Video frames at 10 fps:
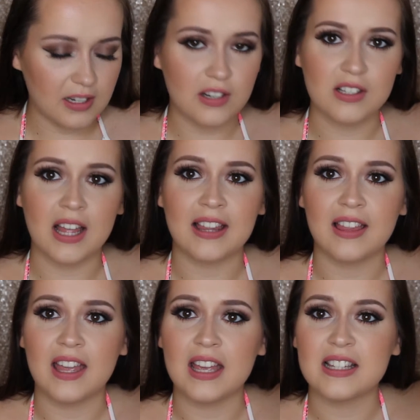It looks like
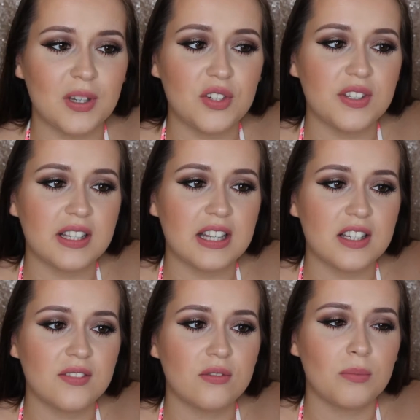this. I've been using
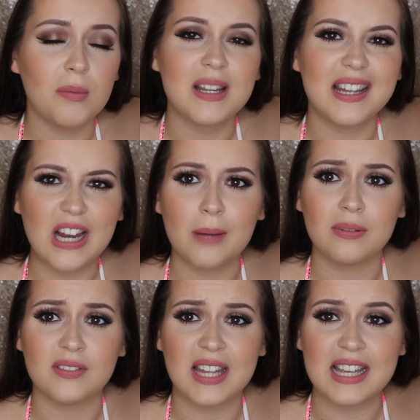this for probably a
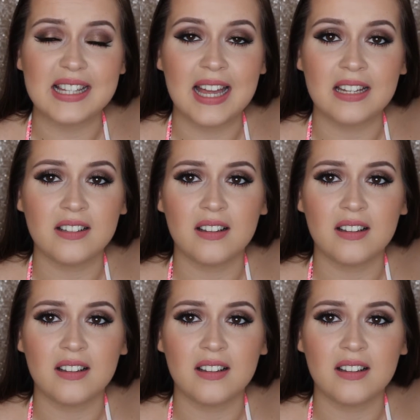couple of years, and